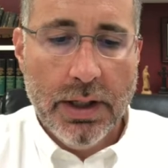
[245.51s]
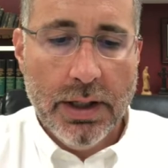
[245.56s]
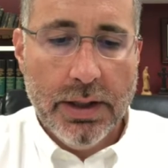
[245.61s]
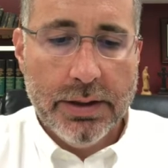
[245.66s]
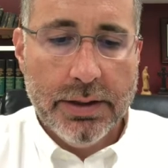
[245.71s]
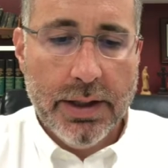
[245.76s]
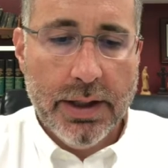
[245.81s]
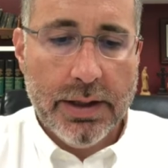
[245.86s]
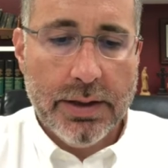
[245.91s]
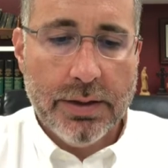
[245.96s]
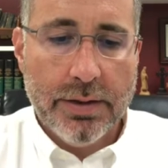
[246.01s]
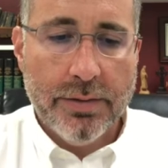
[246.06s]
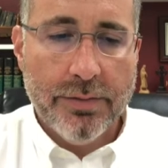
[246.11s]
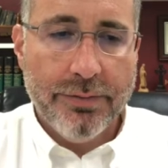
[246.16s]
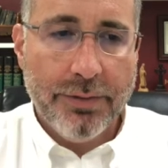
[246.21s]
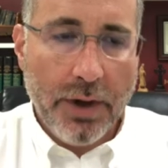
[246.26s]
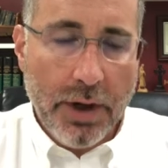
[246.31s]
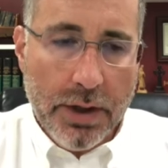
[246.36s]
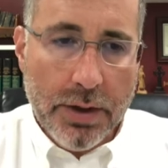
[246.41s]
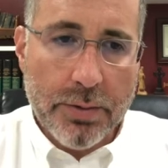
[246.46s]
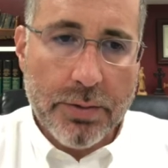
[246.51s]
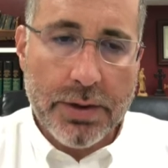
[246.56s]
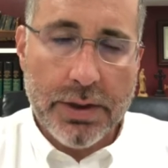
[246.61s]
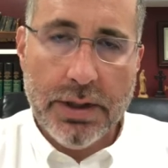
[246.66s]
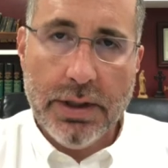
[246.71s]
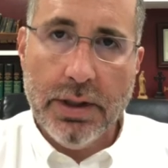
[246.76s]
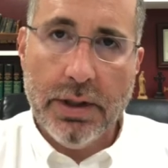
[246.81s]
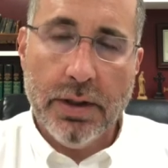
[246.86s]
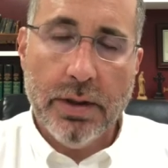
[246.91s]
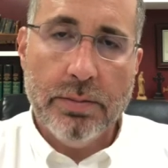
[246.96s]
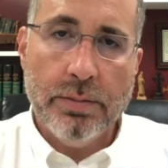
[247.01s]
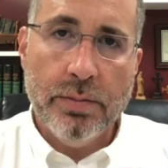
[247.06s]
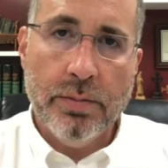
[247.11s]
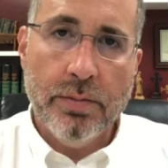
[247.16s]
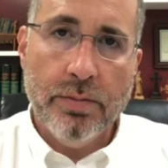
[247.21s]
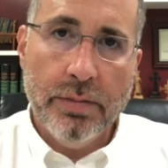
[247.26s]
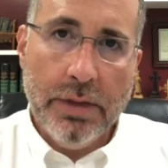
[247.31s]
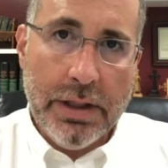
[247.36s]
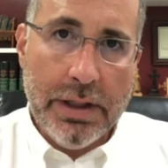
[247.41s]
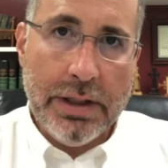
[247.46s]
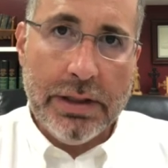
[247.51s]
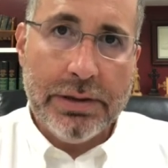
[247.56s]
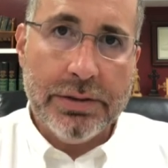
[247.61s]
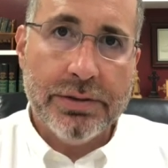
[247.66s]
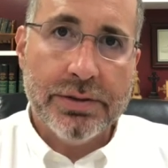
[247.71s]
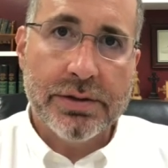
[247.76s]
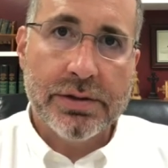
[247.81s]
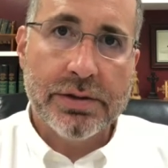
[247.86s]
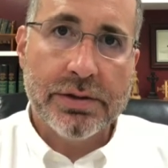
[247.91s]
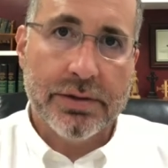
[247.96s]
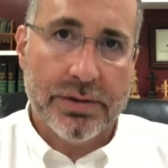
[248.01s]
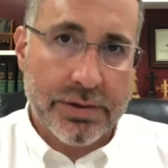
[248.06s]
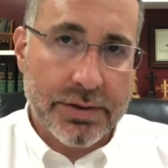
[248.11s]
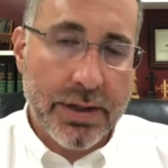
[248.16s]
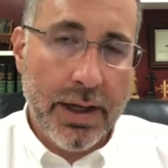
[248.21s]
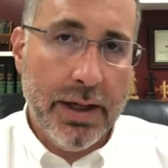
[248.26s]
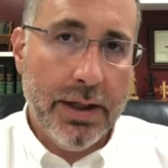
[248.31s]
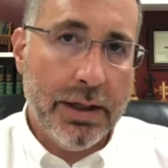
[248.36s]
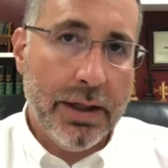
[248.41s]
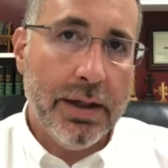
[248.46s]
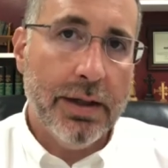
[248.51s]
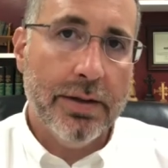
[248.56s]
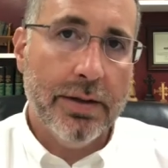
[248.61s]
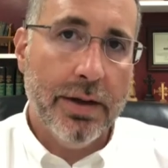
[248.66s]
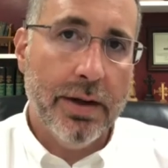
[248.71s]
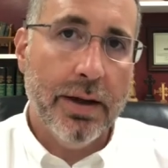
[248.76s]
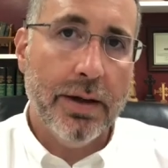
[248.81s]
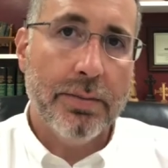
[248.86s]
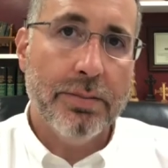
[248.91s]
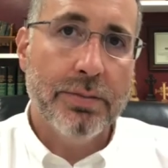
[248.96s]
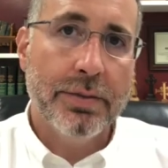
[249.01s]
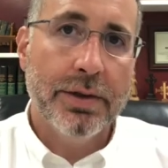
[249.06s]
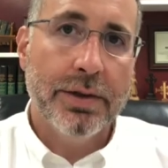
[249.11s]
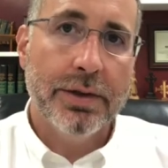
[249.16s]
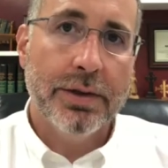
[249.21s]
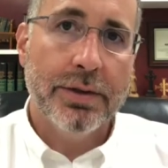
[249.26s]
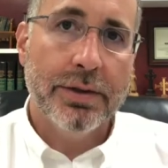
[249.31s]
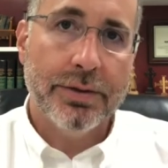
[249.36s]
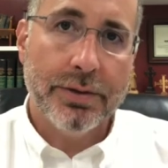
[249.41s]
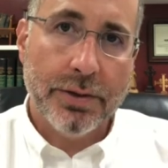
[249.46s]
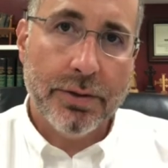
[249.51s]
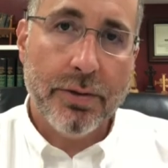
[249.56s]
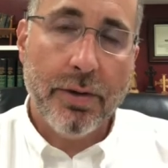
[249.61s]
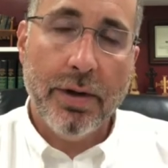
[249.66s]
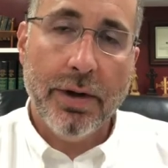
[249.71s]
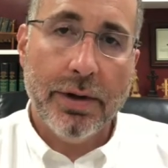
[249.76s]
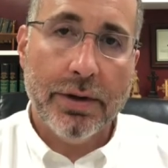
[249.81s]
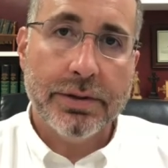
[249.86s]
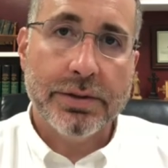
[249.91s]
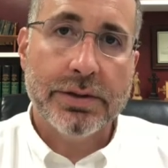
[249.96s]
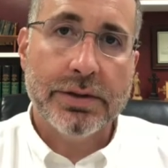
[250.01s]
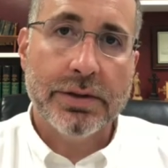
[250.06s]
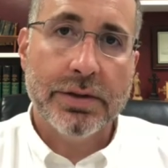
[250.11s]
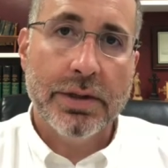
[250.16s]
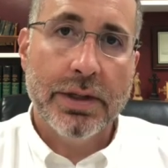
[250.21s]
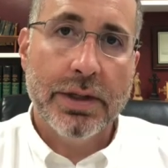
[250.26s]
that following him means taking up the cross,